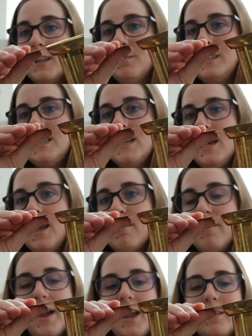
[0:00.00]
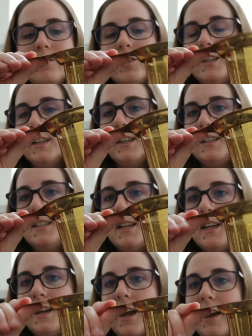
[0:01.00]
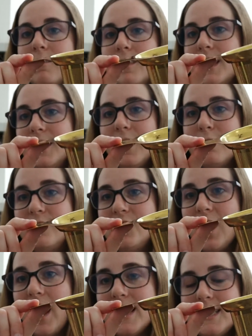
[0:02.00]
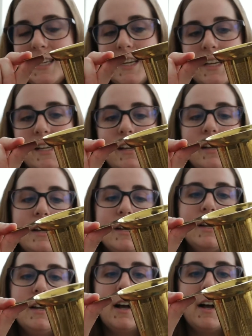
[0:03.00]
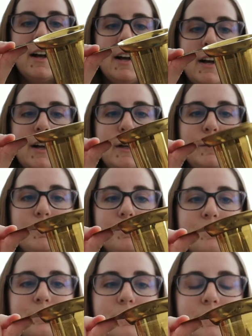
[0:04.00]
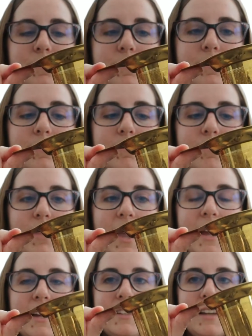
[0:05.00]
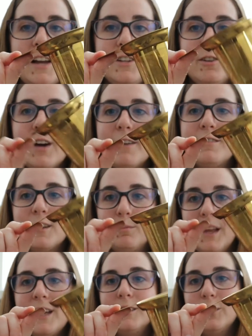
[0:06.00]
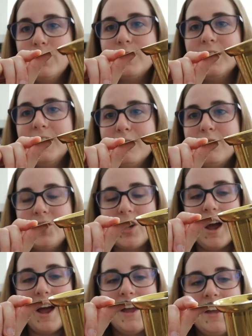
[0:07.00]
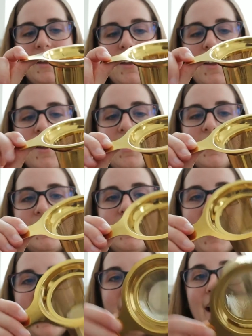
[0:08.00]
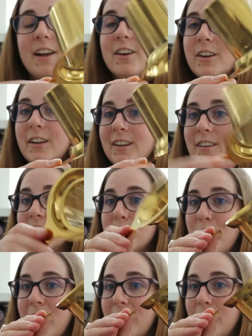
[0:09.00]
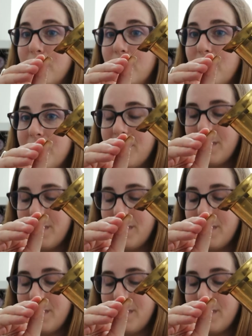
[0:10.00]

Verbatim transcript: some tea. If I am drinking tea, I really love chai tea. Um, and I do have some like loose leaf chai that I could make with